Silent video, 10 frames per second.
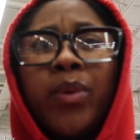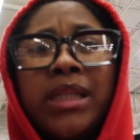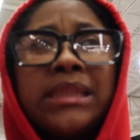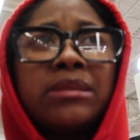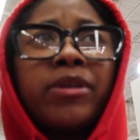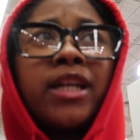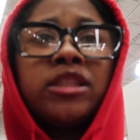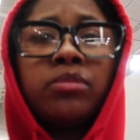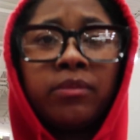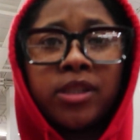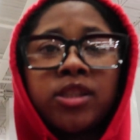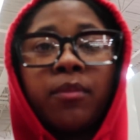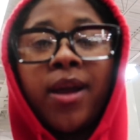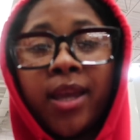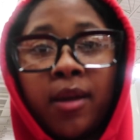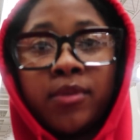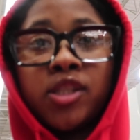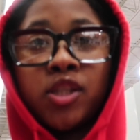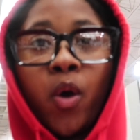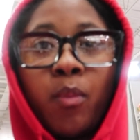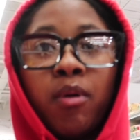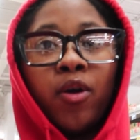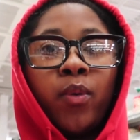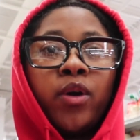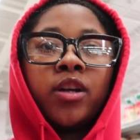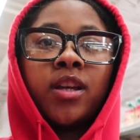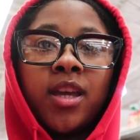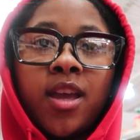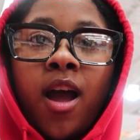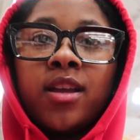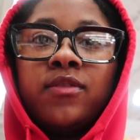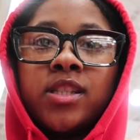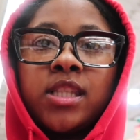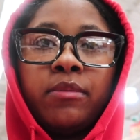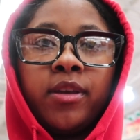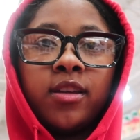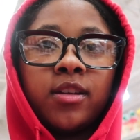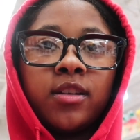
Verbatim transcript: I need some ketchup and mustard. My camera's so broke. Can y'all even see me?